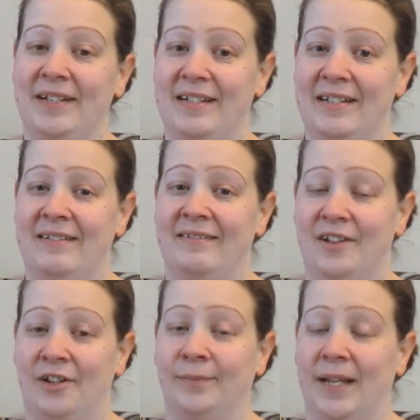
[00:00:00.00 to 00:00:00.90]
in
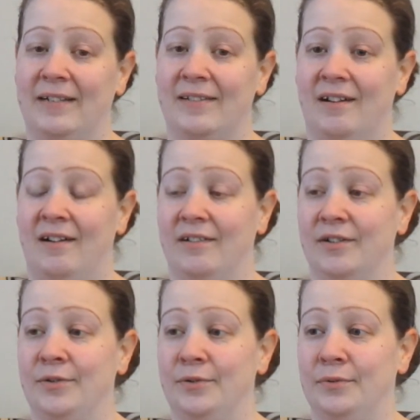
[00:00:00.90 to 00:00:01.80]
Long Black Song
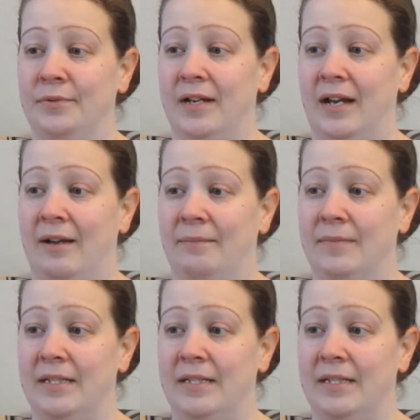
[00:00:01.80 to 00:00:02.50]
who um,